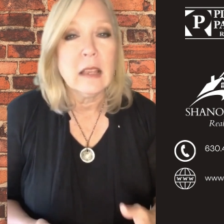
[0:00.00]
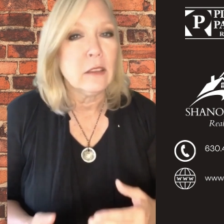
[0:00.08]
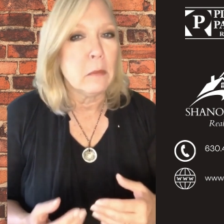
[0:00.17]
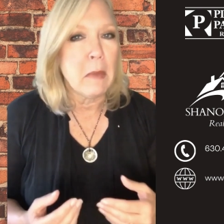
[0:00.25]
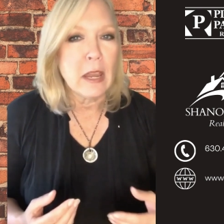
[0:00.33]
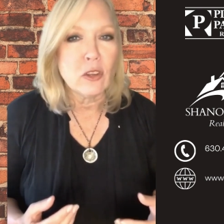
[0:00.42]

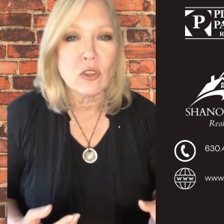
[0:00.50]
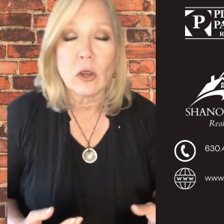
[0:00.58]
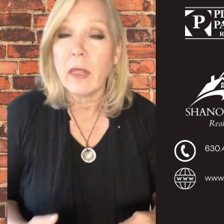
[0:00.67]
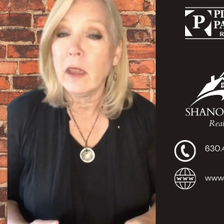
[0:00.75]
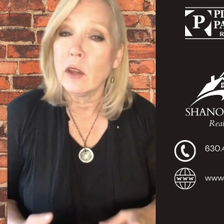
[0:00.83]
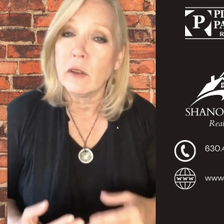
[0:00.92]
to make
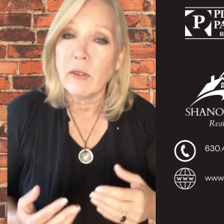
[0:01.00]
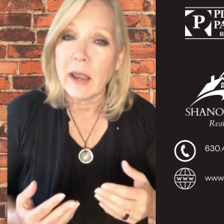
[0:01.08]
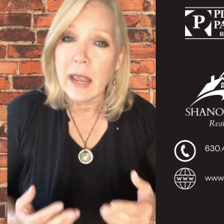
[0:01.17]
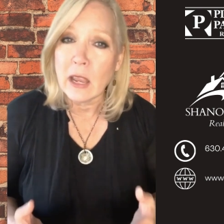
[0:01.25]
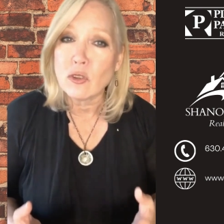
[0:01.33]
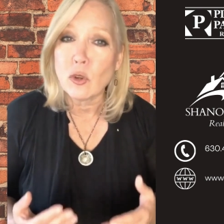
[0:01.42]
sure that your
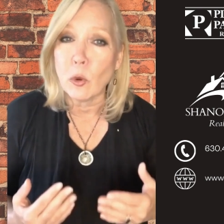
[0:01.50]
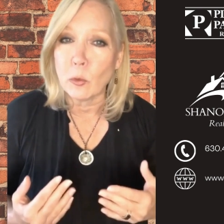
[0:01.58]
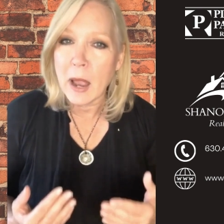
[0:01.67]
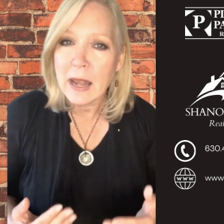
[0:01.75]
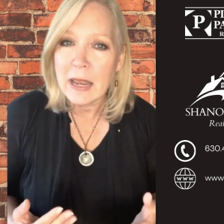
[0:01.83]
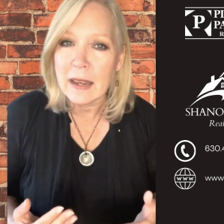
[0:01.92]
financial
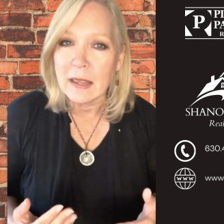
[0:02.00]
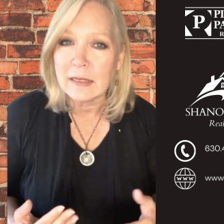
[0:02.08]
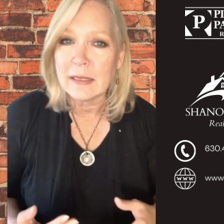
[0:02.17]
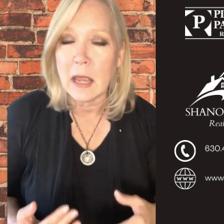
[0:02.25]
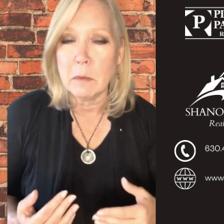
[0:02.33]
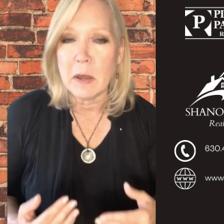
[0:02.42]

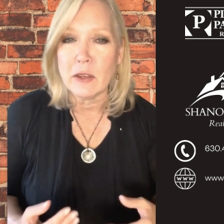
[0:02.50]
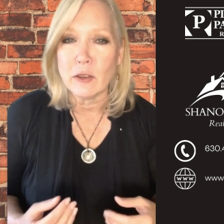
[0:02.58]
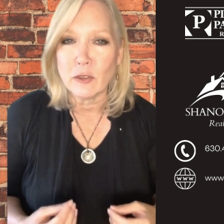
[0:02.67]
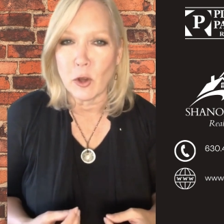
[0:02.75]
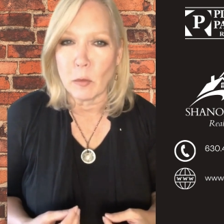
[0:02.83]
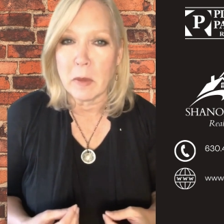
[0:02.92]
readiness can be
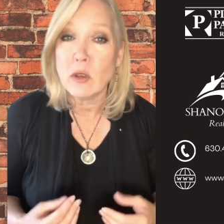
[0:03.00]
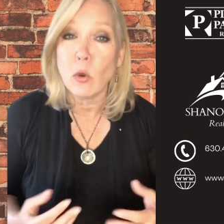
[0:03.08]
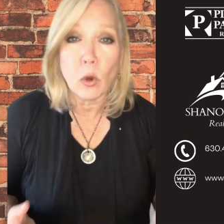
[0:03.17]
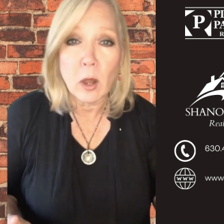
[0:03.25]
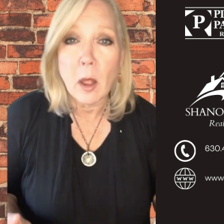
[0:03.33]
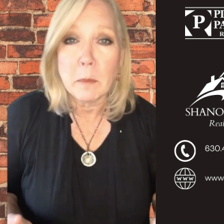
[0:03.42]
determined
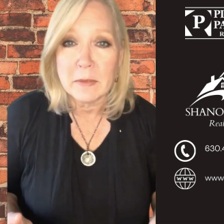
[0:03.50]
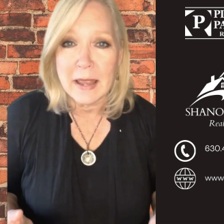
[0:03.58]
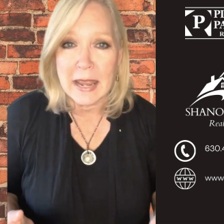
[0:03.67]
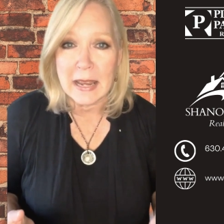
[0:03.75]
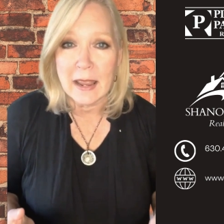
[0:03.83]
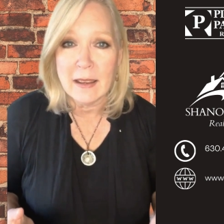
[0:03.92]
or
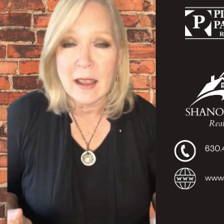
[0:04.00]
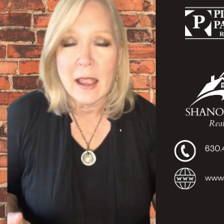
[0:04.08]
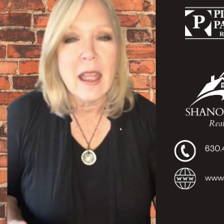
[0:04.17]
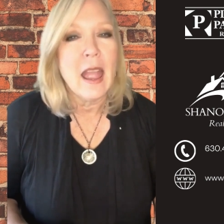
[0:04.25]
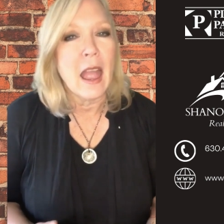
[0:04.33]
updated,